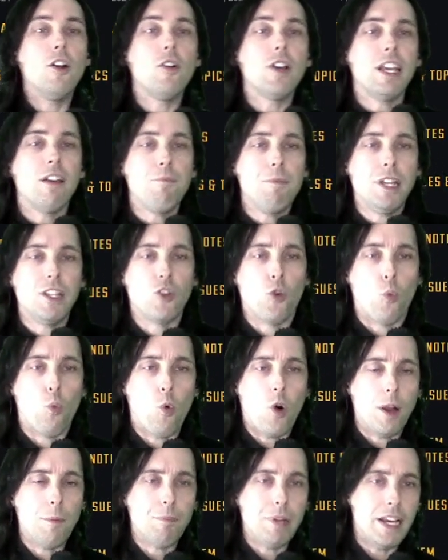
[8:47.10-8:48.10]
give me the
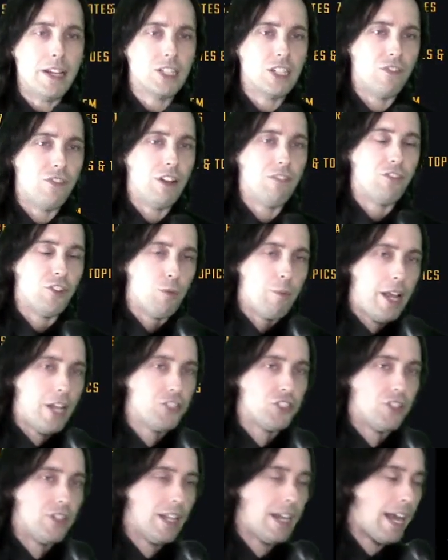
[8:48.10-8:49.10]
one piece of
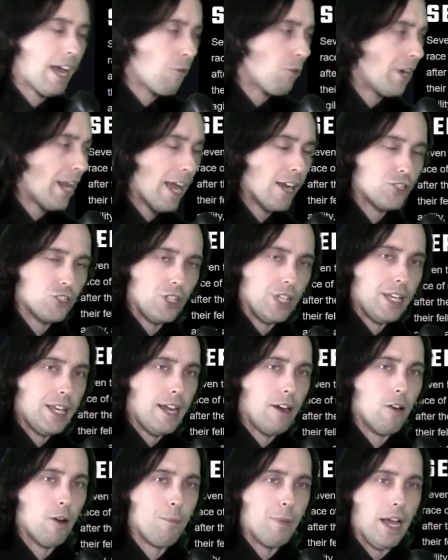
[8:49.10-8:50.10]
information that I would actually
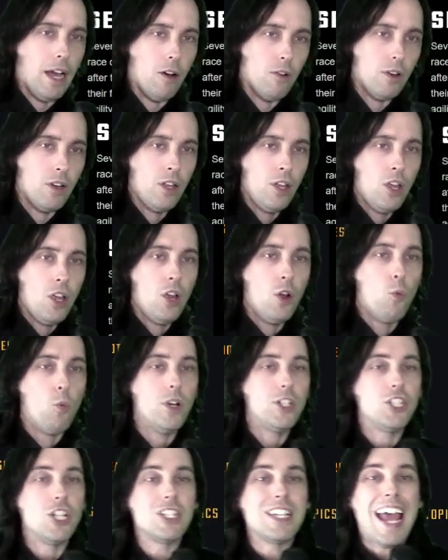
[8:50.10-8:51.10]
care about,
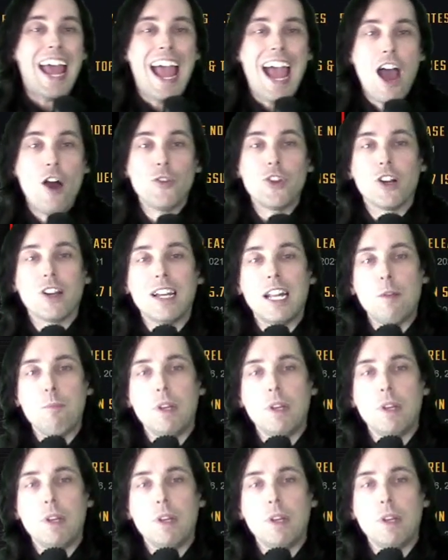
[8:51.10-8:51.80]
which is how they're going to be